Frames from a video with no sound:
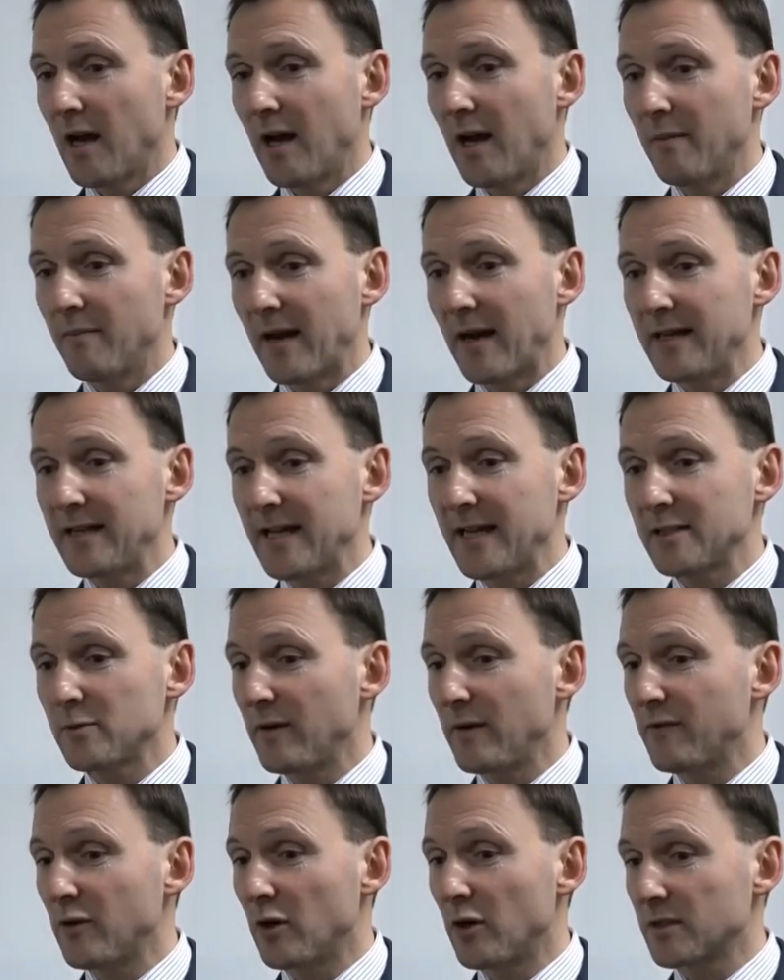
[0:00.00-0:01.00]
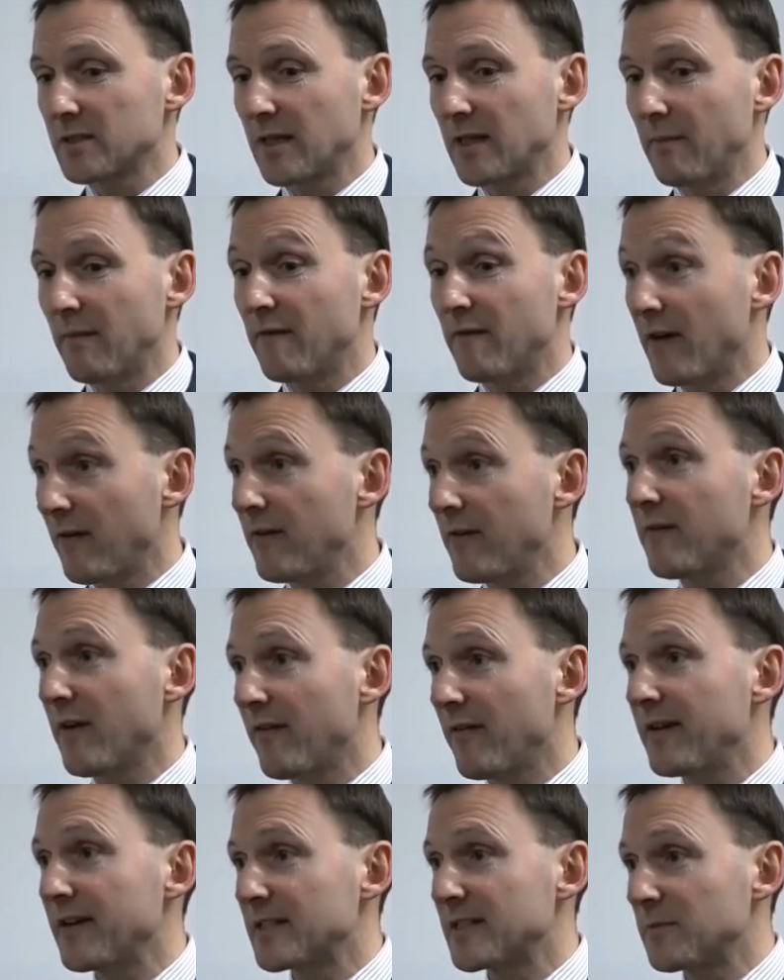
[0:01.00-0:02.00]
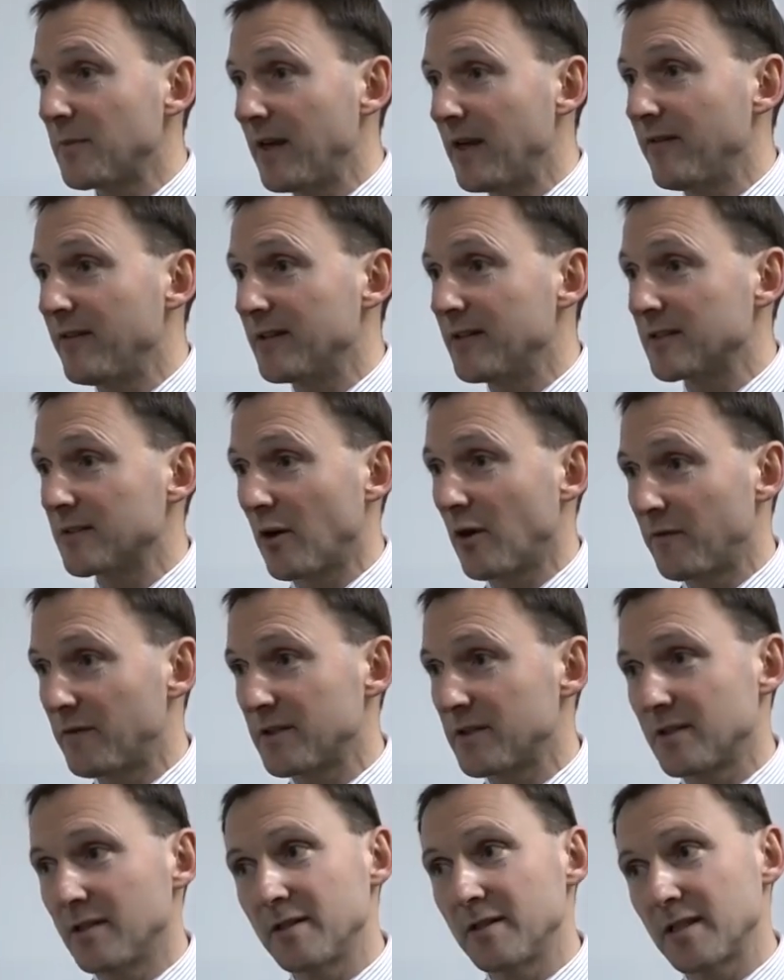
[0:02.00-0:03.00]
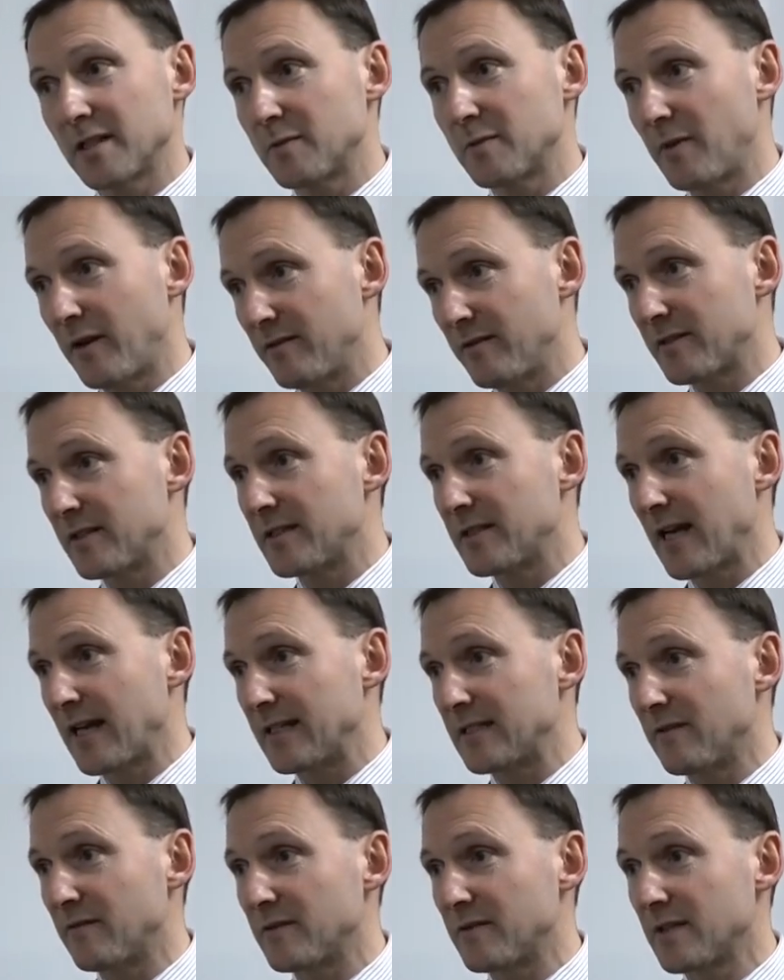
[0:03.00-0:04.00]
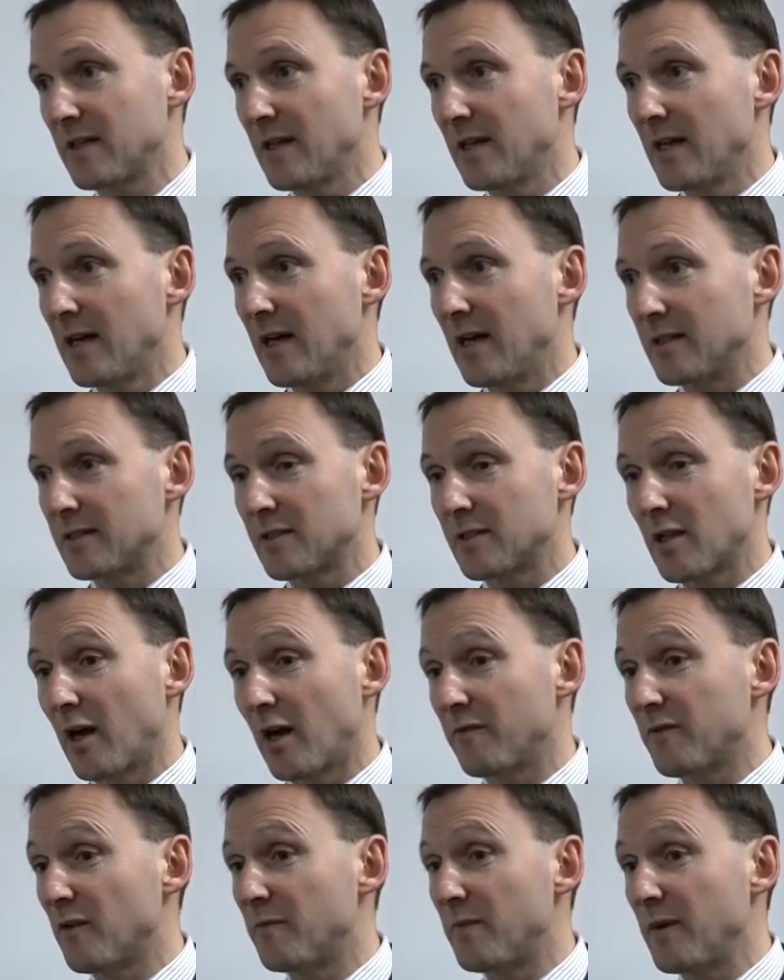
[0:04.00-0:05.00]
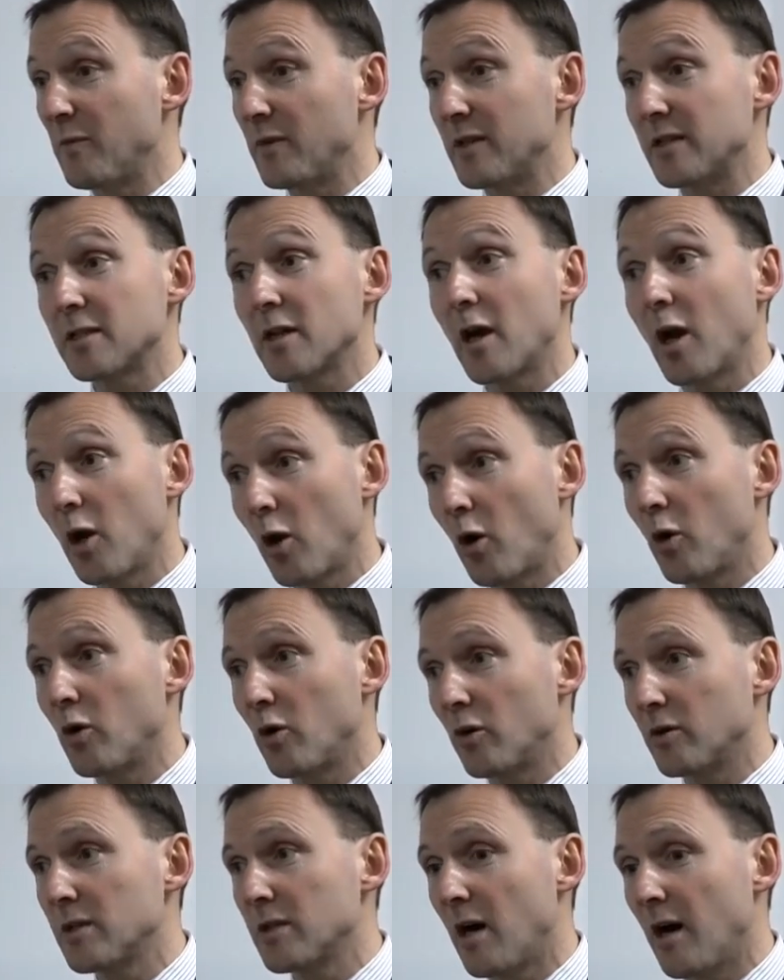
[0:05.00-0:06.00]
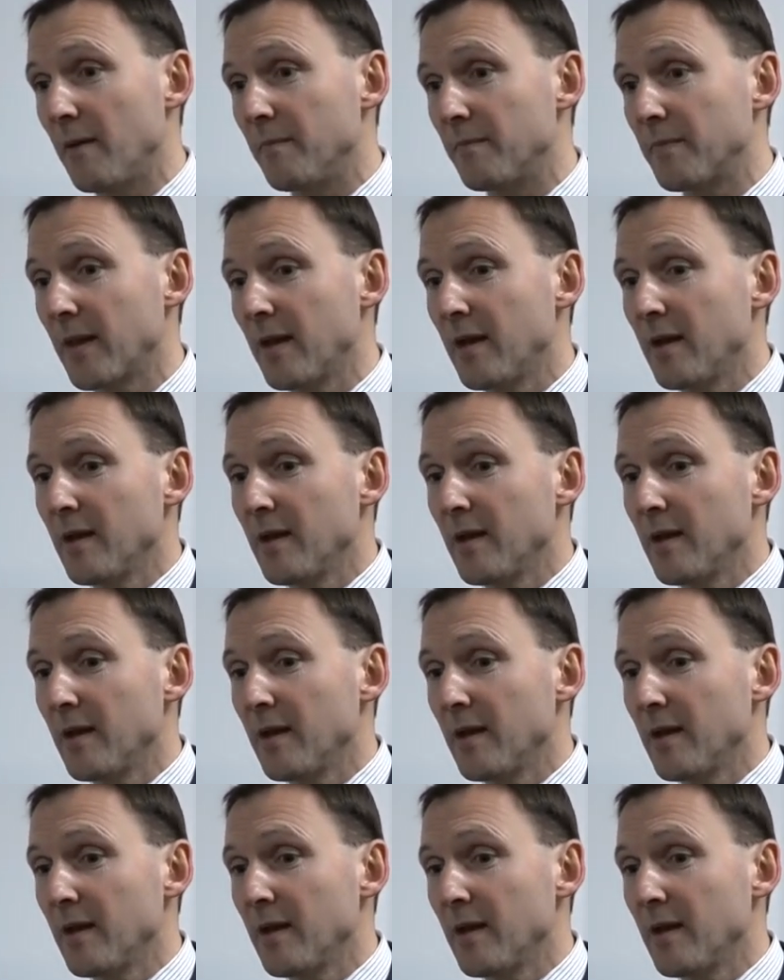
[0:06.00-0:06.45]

Um, and yes, we've got some very, very experienced officers, experienced detectives and staff that have been with us a long, long time.